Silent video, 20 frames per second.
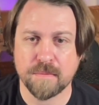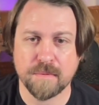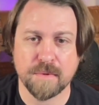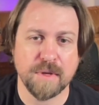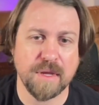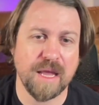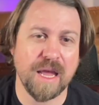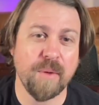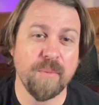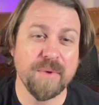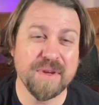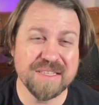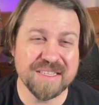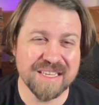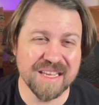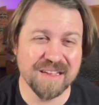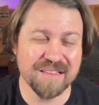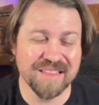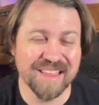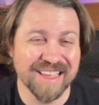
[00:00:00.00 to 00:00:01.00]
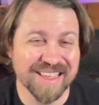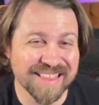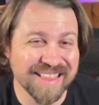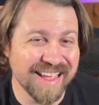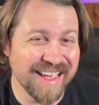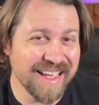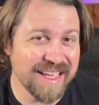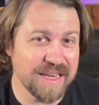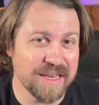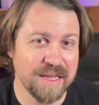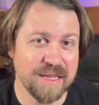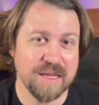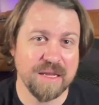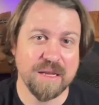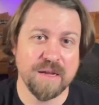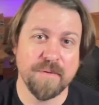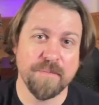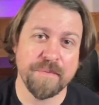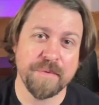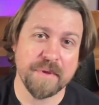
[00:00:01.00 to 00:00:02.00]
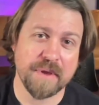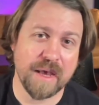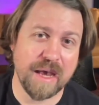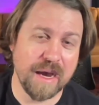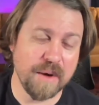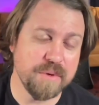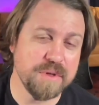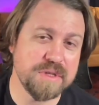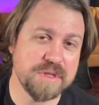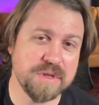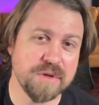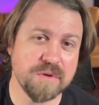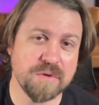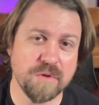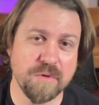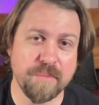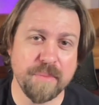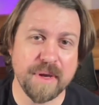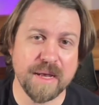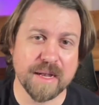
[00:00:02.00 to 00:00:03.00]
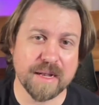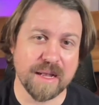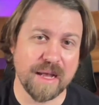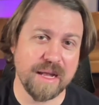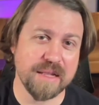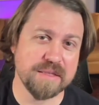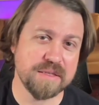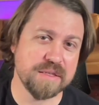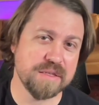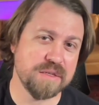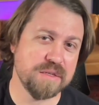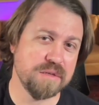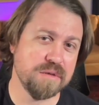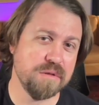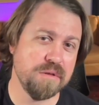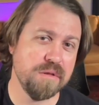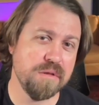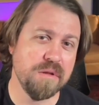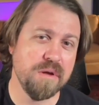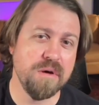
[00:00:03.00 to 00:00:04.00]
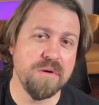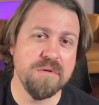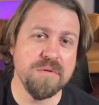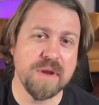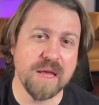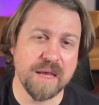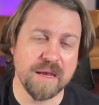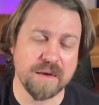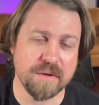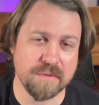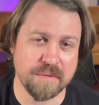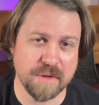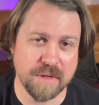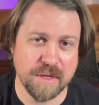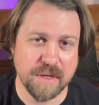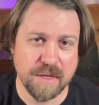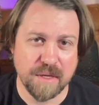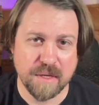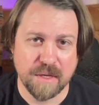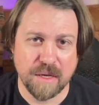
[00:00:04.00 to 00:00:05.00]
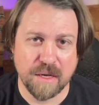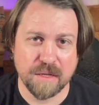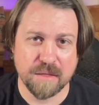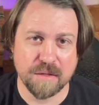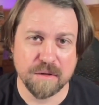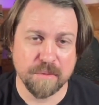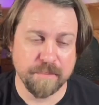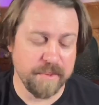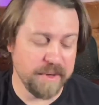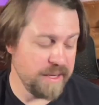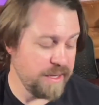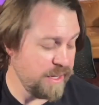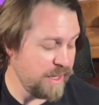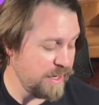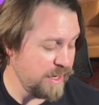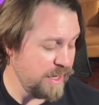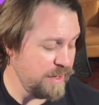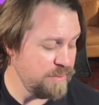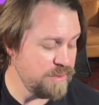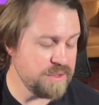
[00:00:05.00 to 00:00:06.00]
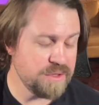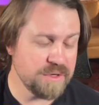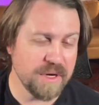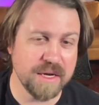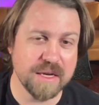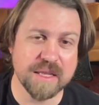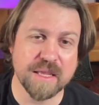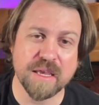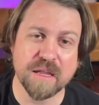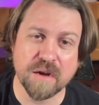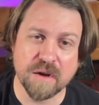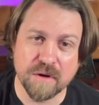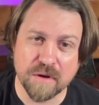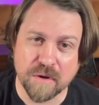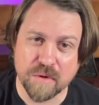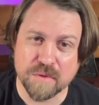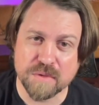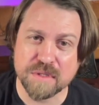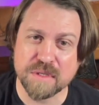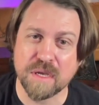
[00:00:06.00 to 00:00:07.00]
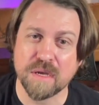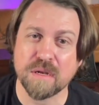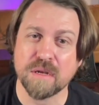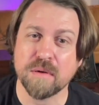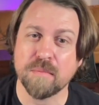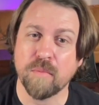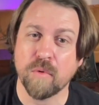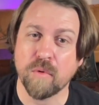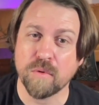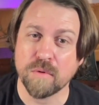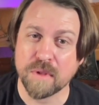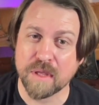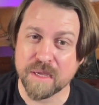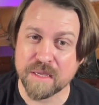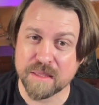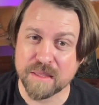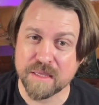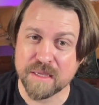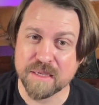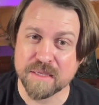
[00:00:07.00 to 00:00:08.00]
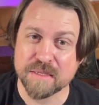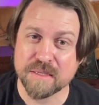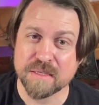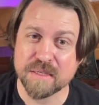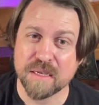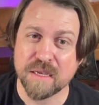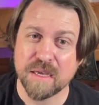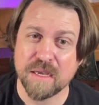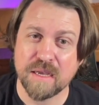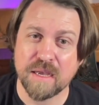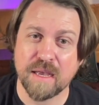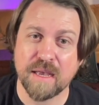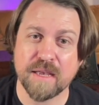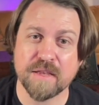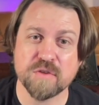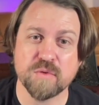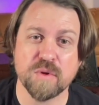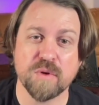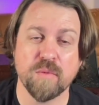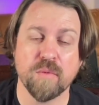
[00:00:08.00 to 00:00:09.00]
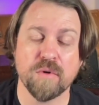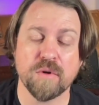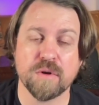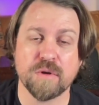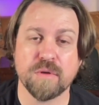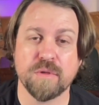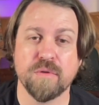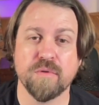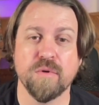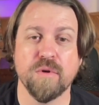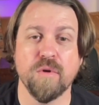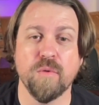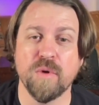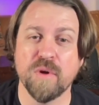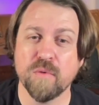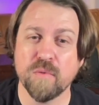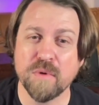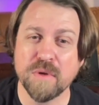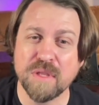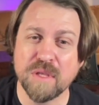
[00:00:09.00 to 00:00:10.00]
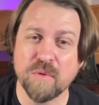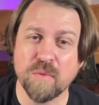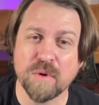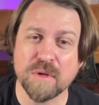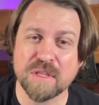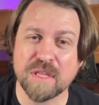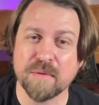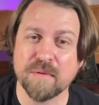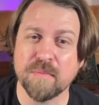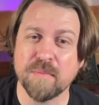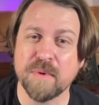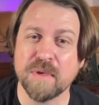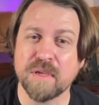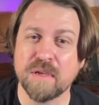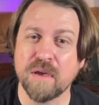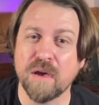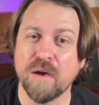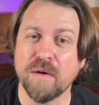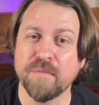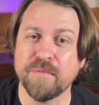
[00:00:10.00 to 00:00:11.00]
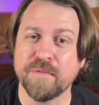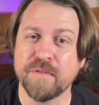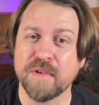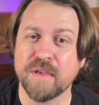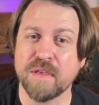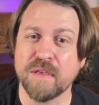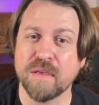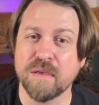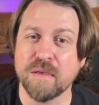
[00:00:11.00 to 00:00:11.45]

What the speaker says: and we sound like that, I would circle back. I'd slow down a little bit, and I would try to get our notes sounding more like this as we work through. We really want them to be comfy.